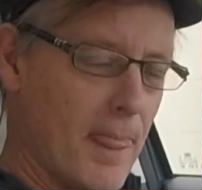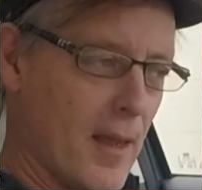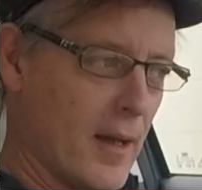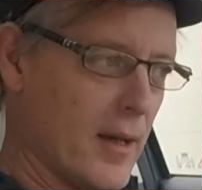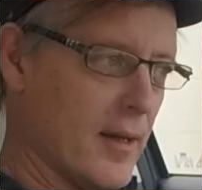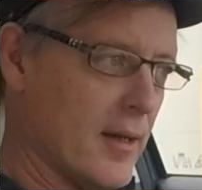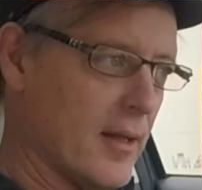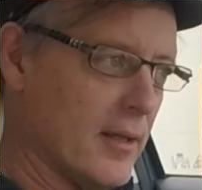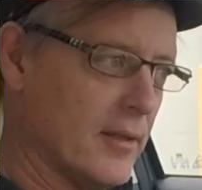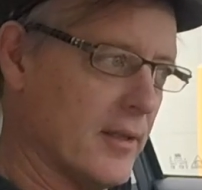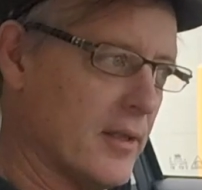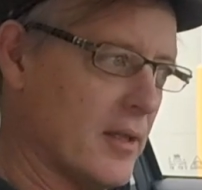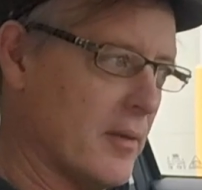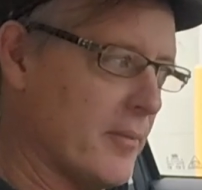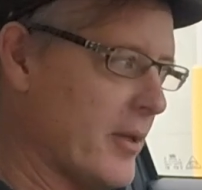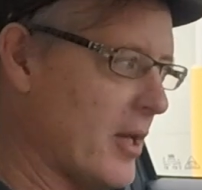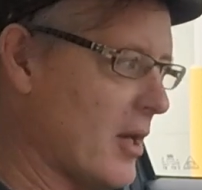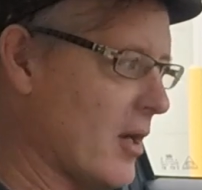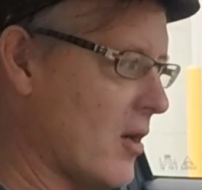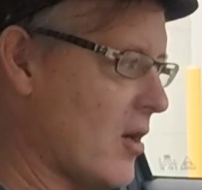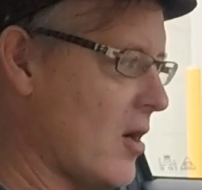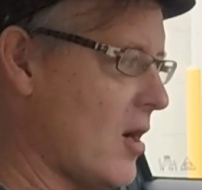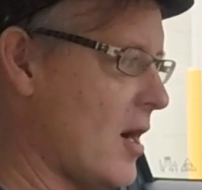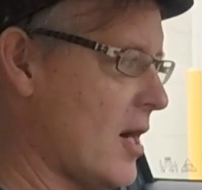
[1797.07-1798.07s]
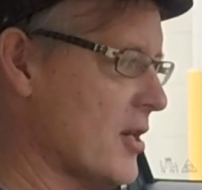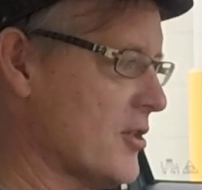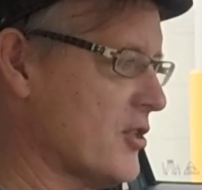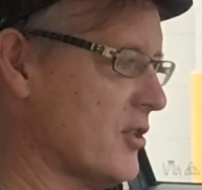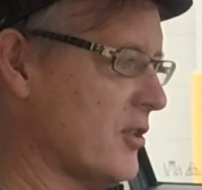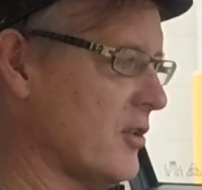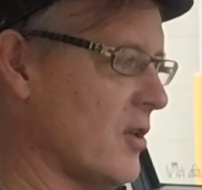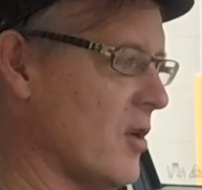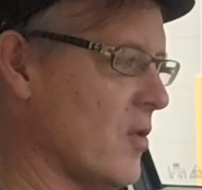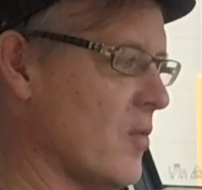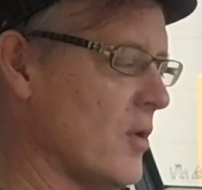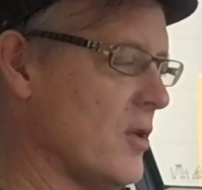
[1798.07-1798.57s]
A little bit of
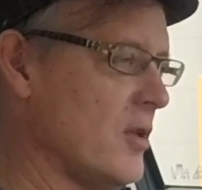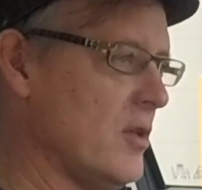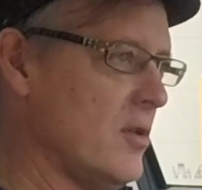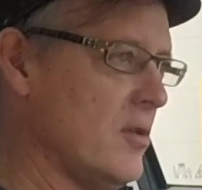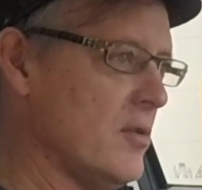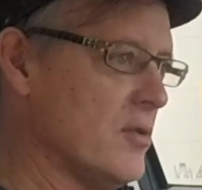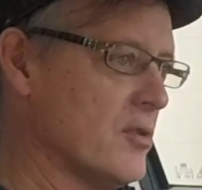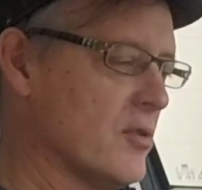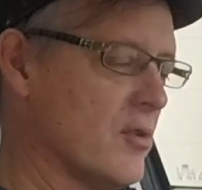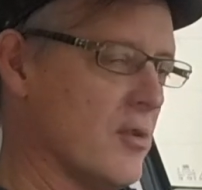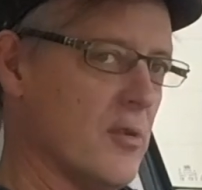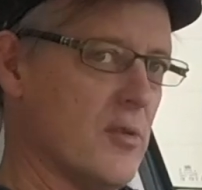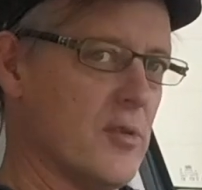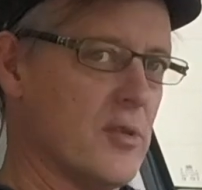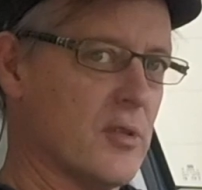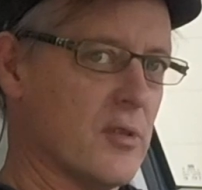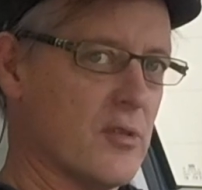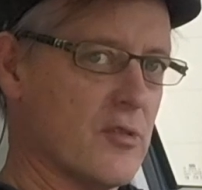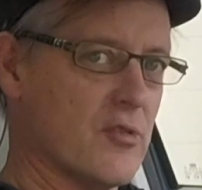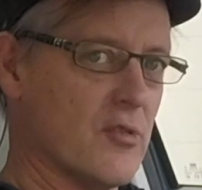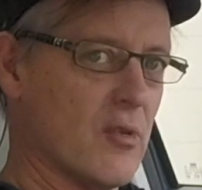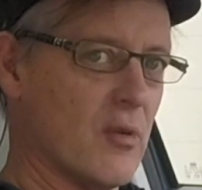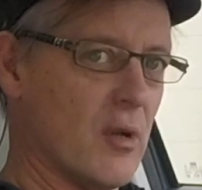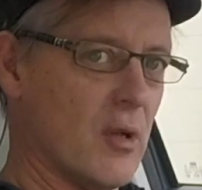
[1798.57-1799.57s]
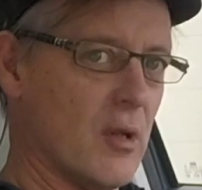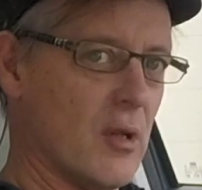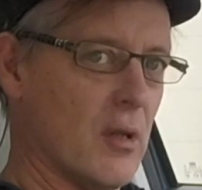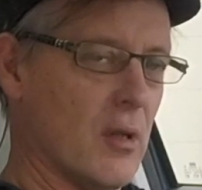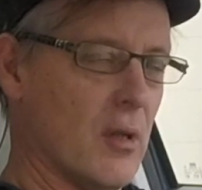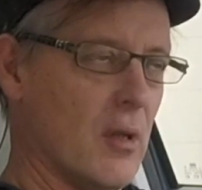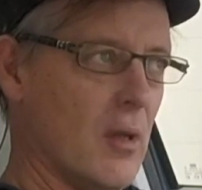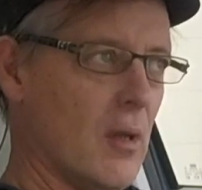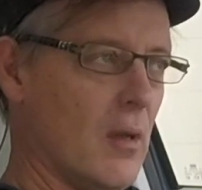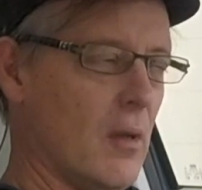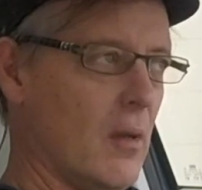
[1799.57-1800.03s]
caution though, when you use cruise control